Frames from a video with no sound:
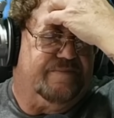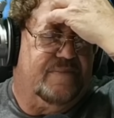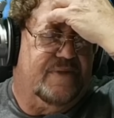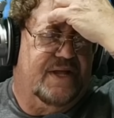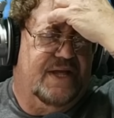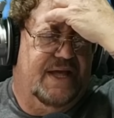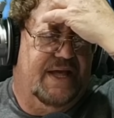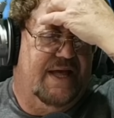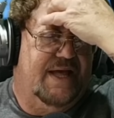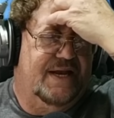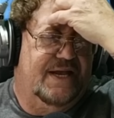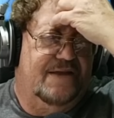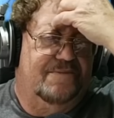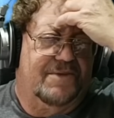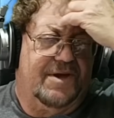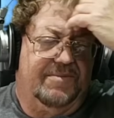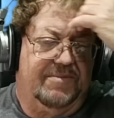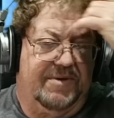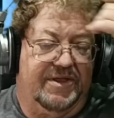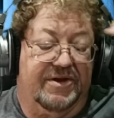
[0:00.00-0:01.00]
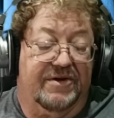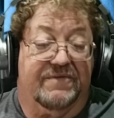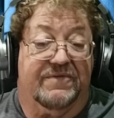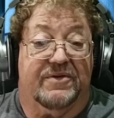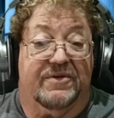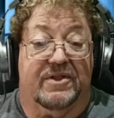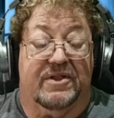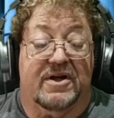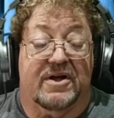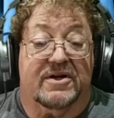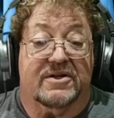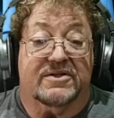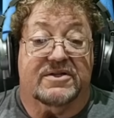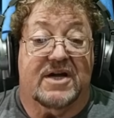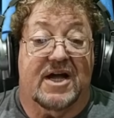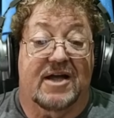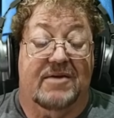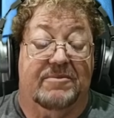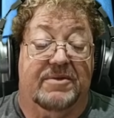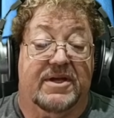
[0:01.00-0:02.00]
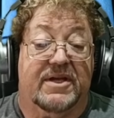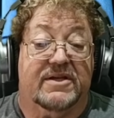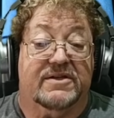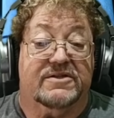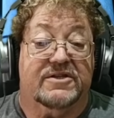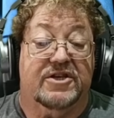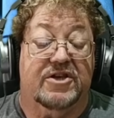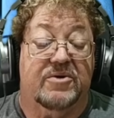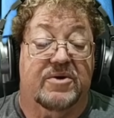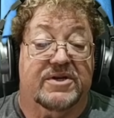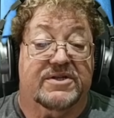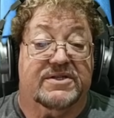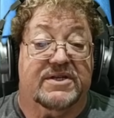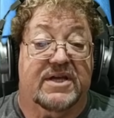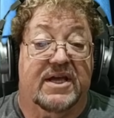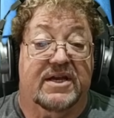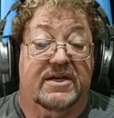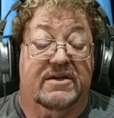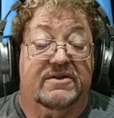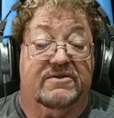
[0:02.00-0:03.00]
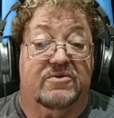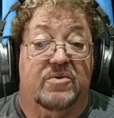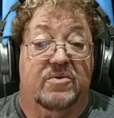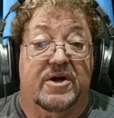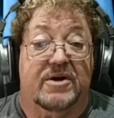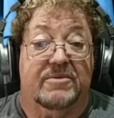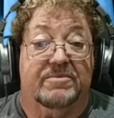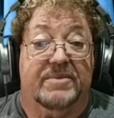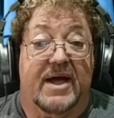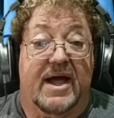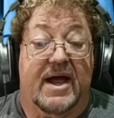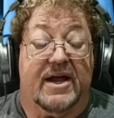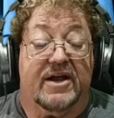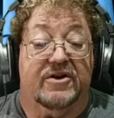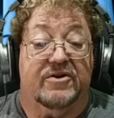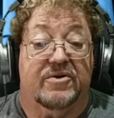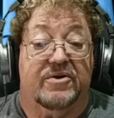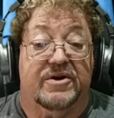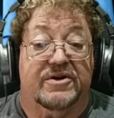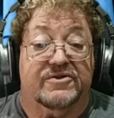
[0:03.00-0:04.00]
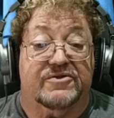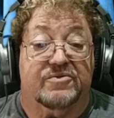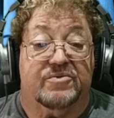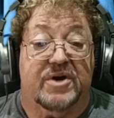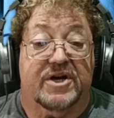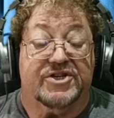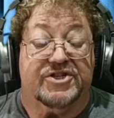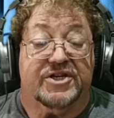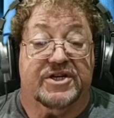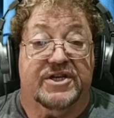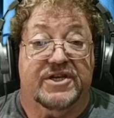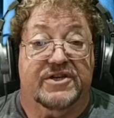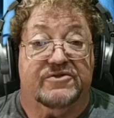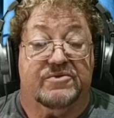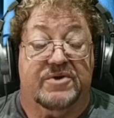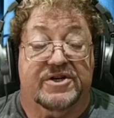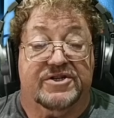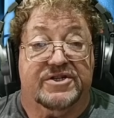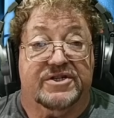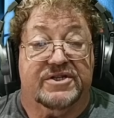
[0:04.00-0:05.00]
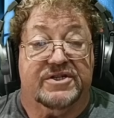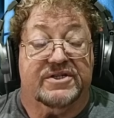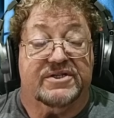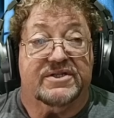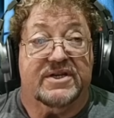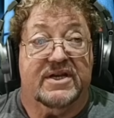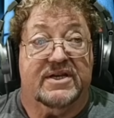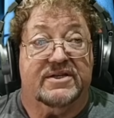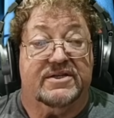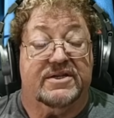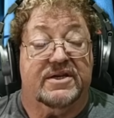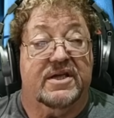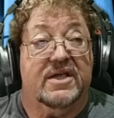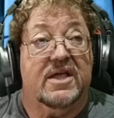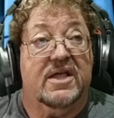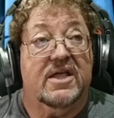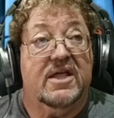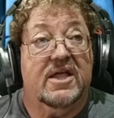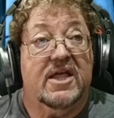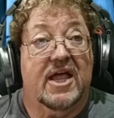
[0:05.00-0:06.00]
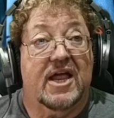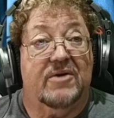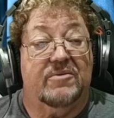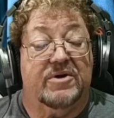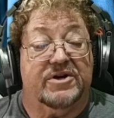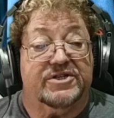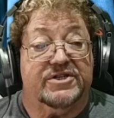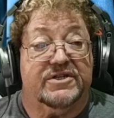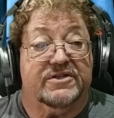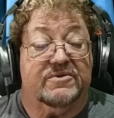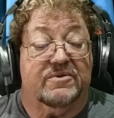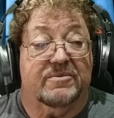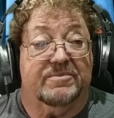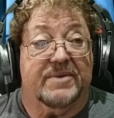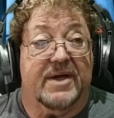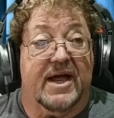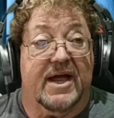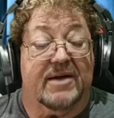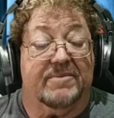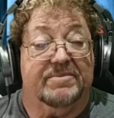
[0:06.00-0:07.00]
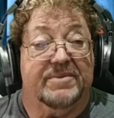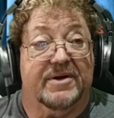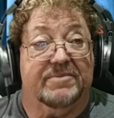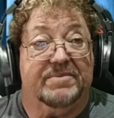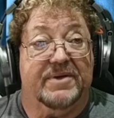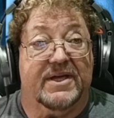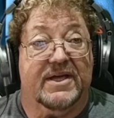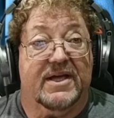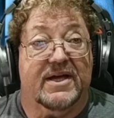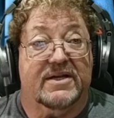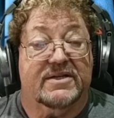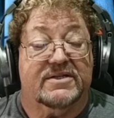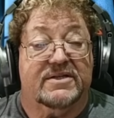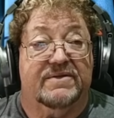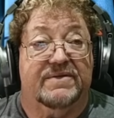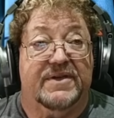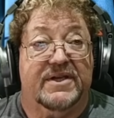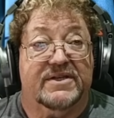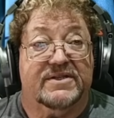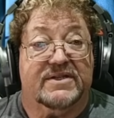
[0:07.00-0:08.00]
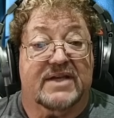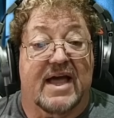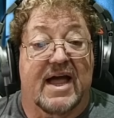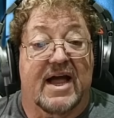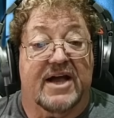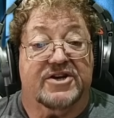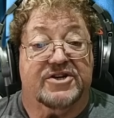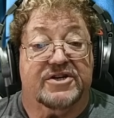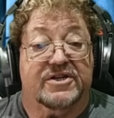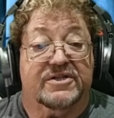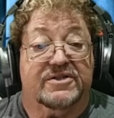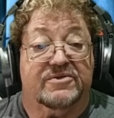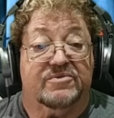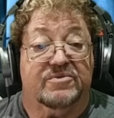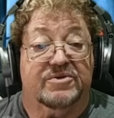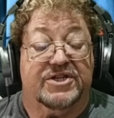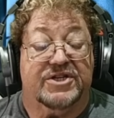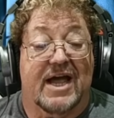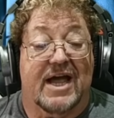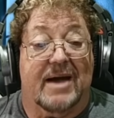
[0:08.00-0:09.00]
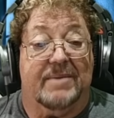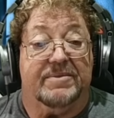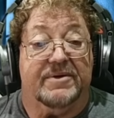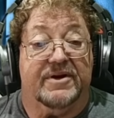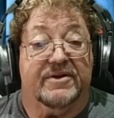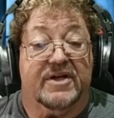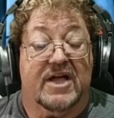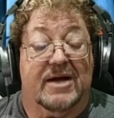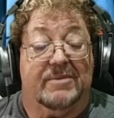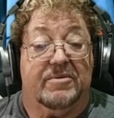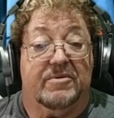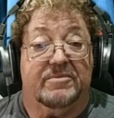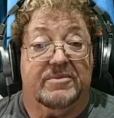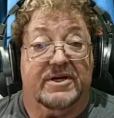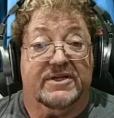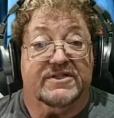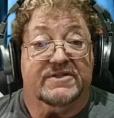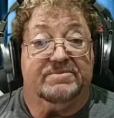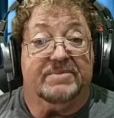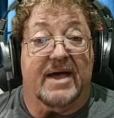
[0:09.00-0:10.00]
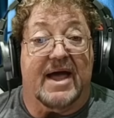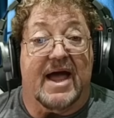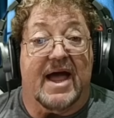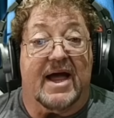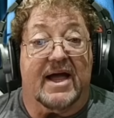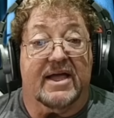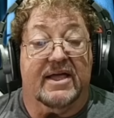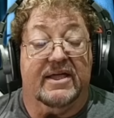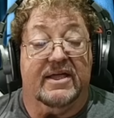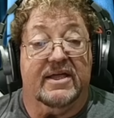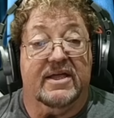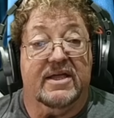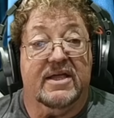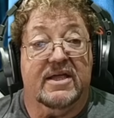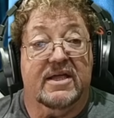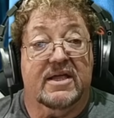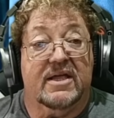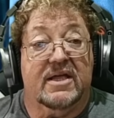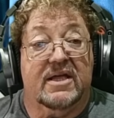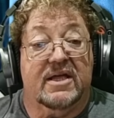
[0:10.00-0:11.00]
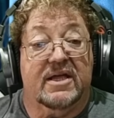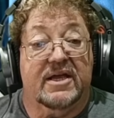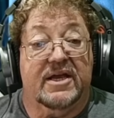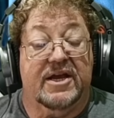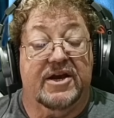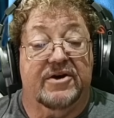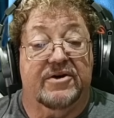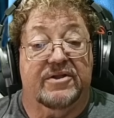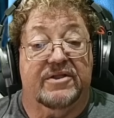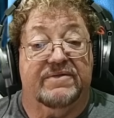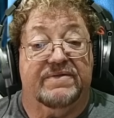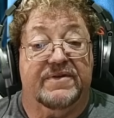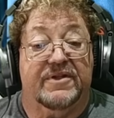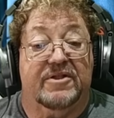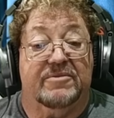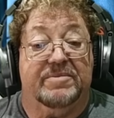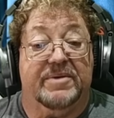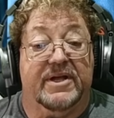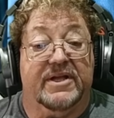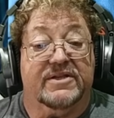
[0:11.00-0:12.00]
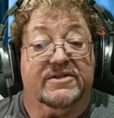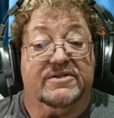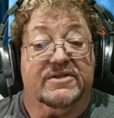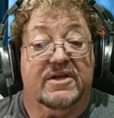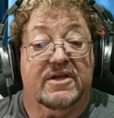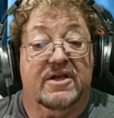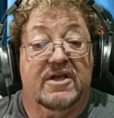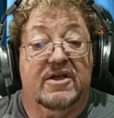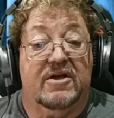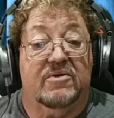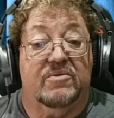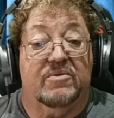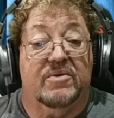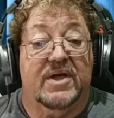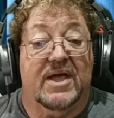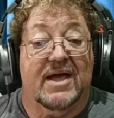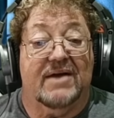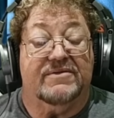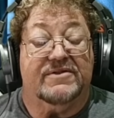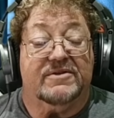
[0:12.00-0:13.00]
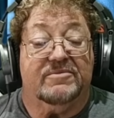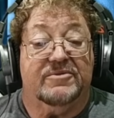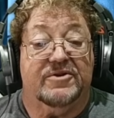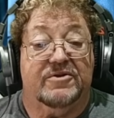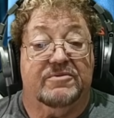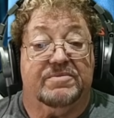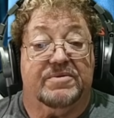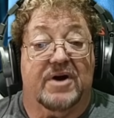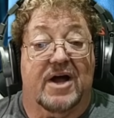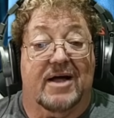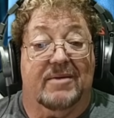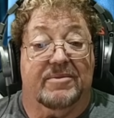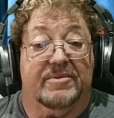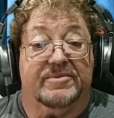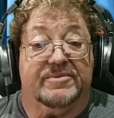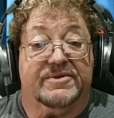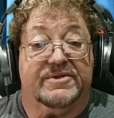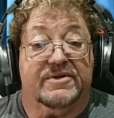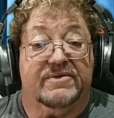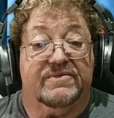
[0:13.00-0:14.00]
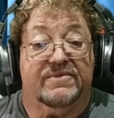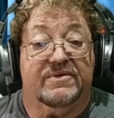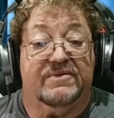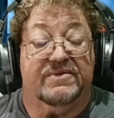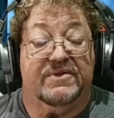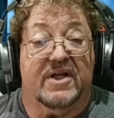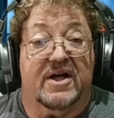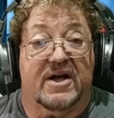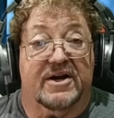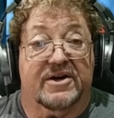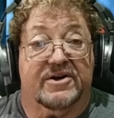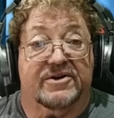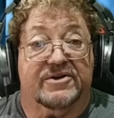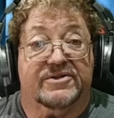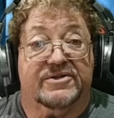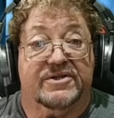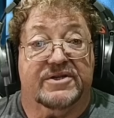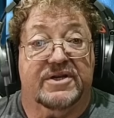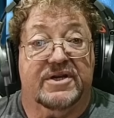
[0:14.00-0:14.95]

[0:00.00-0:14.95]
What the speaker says: And he may be there for a long time because the USA doesn't want him back, and nor does Russia. He's Russian descent, and Russia doesn't want him back. But because of his actions, which happened a couple months back here in the Philippines, we have some new problems for vloggers.